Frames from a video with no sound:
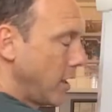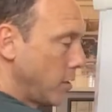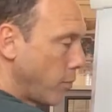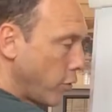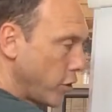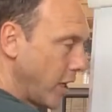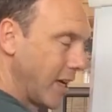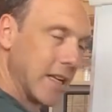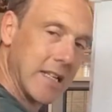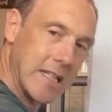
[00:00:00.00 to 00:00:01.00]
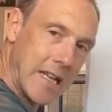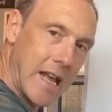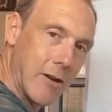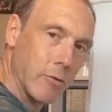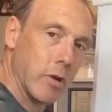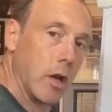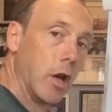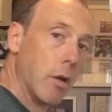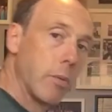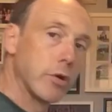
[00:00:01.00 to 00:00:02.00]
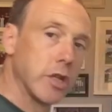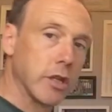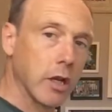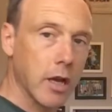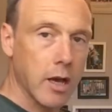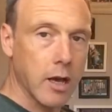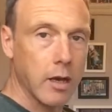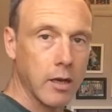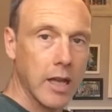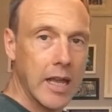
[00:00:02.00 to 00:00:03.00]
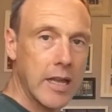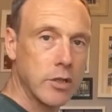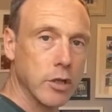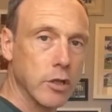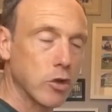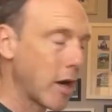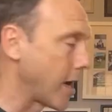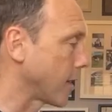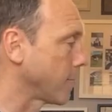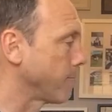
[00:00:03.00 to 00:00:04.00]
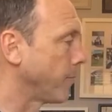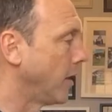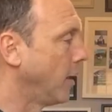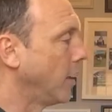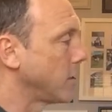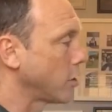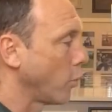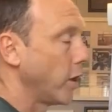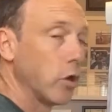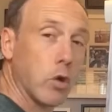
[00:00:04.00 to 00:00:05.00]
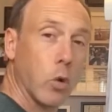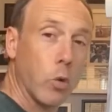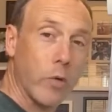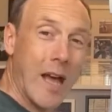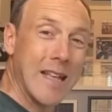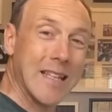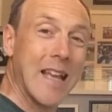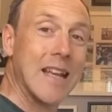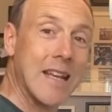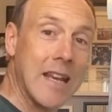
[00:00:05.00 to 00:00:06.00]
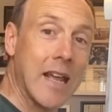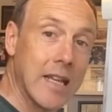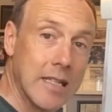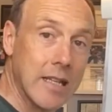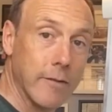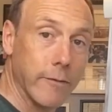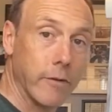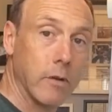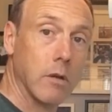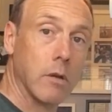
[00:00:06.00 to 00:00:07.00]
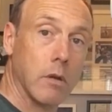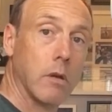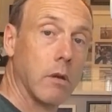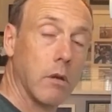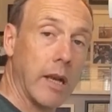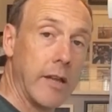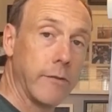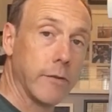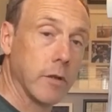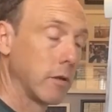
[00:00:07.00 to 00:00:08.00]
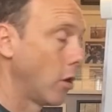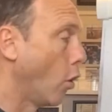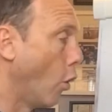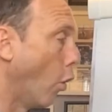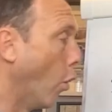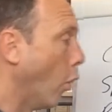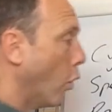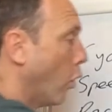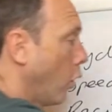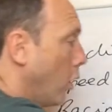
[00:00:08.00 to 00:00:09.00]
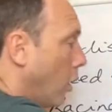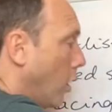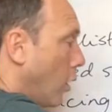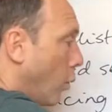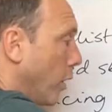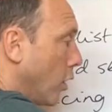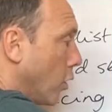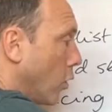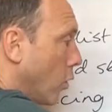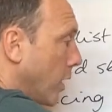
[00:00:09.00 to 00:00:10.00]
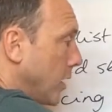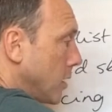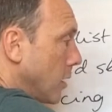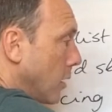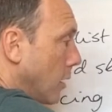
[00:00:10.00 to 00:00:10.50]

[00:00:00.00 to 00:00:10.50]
is pushing down, pushing the car into the track. So we could call that negative lift, or we could call it